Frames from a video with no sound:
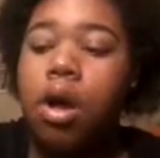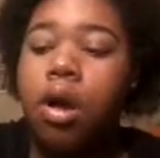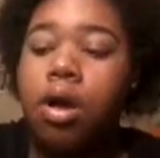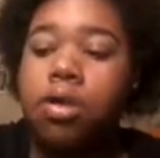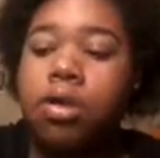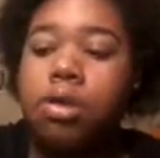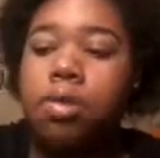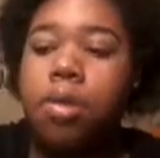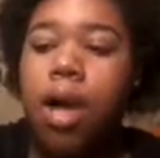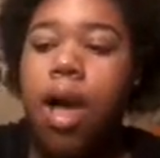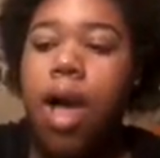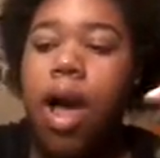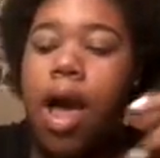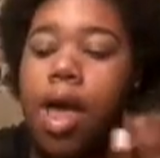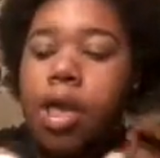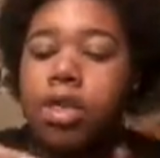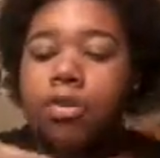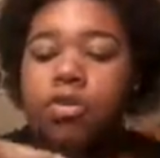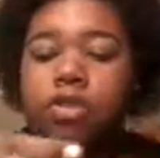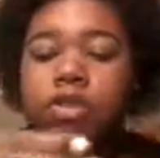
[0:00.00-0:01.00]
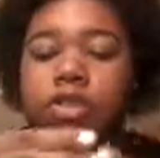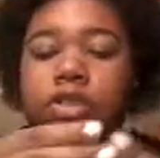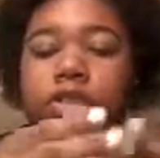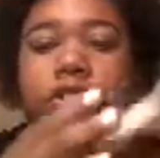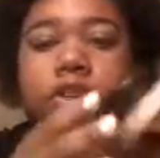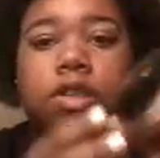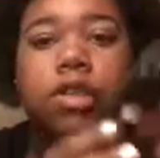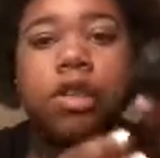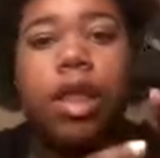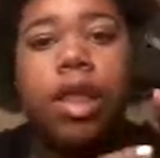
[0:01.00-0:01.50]
onto my eyes, which is
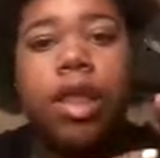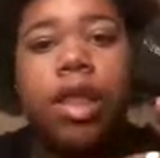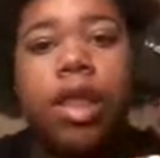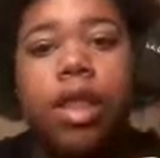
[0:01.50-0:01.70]
just the